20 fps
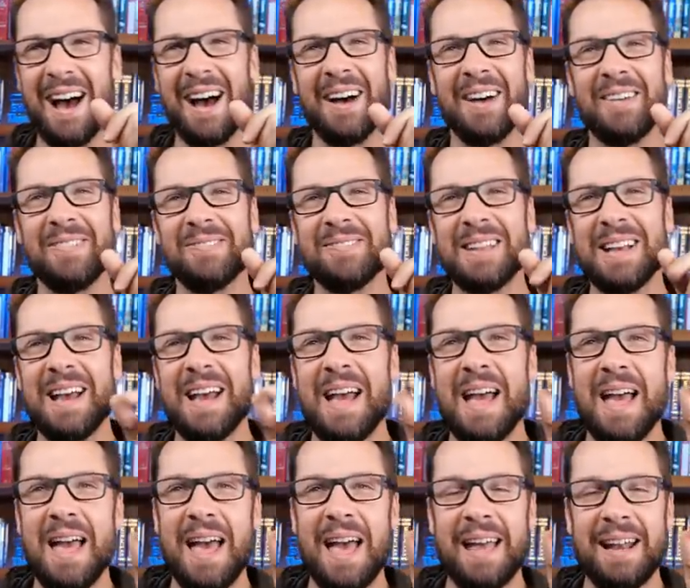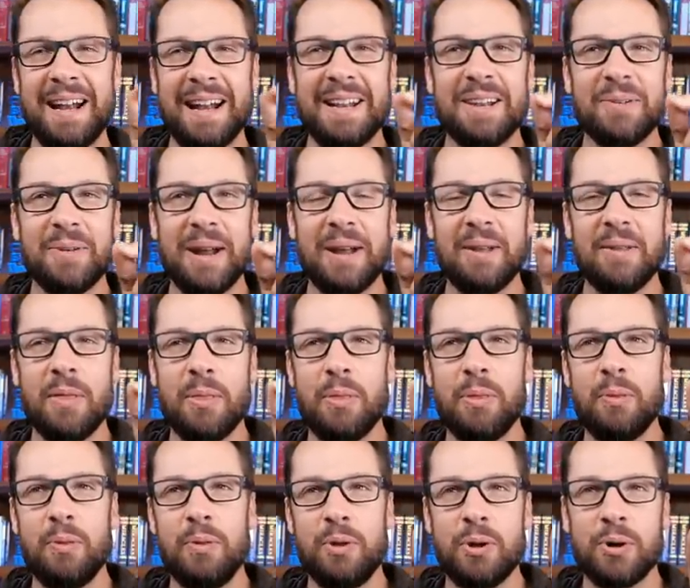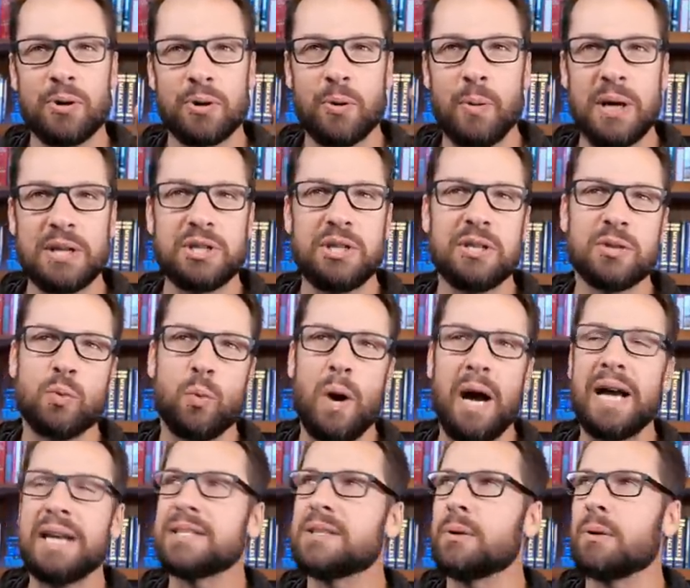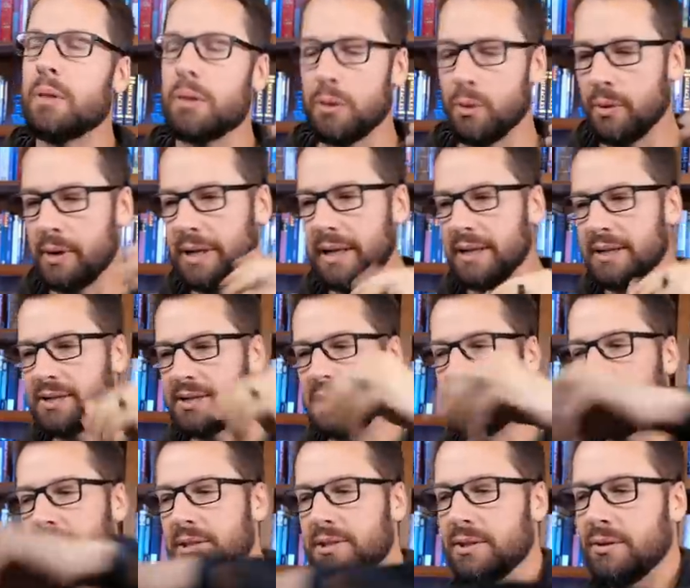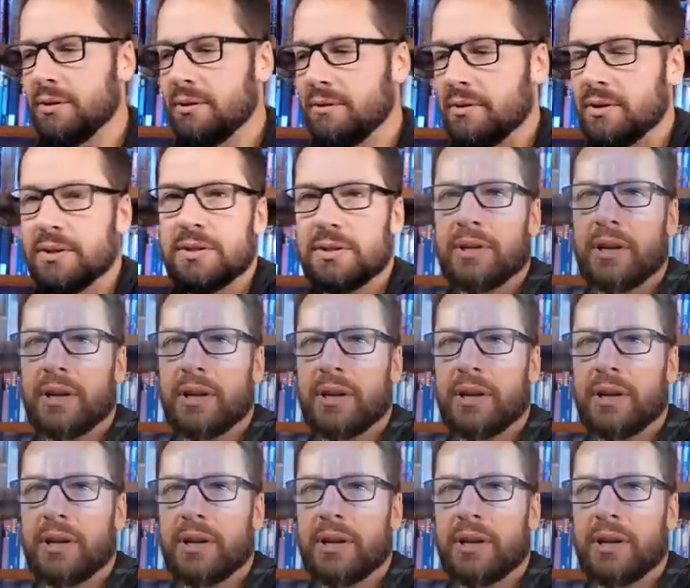um, at any rate, your question is why is there authority in a sinless universe?